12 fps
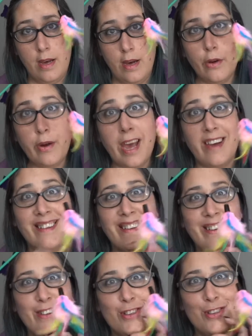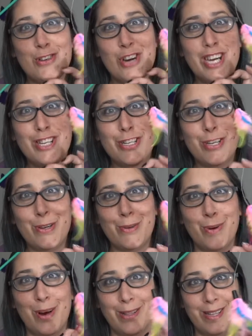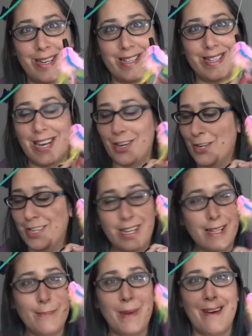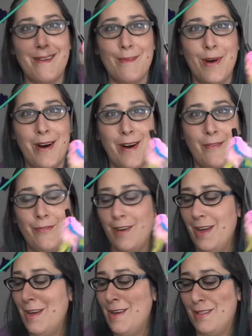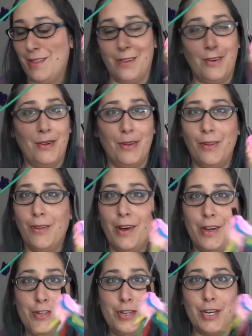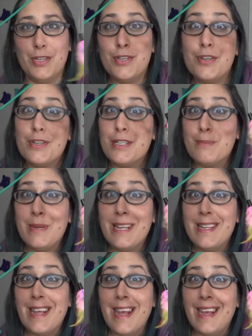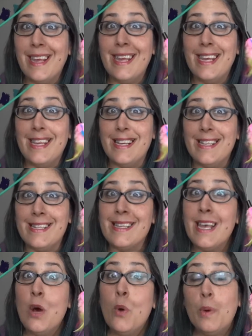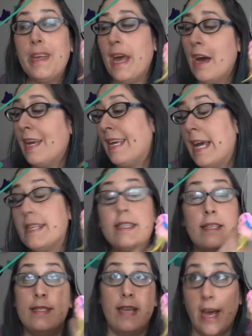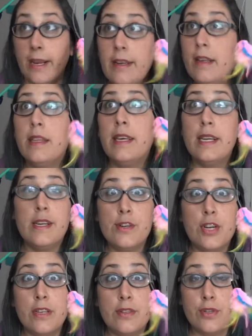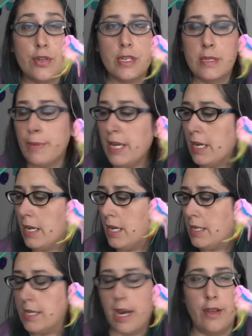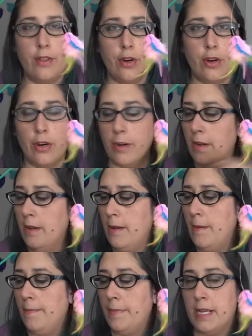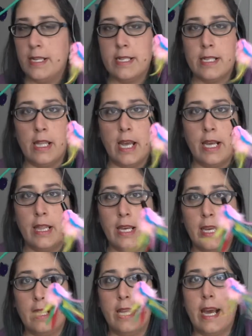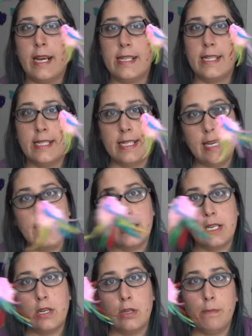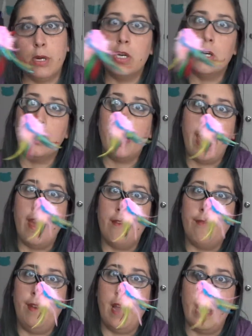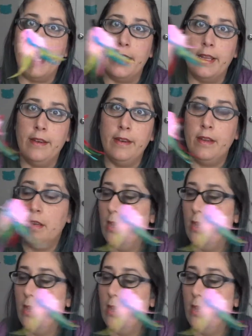Okay, strike 2 on this. I couldn't get the bottom off. The little adjust your speed thing is, well, yeah, I guess technically it adjusts your speed. It's either slightly lackadaisical bird half dying,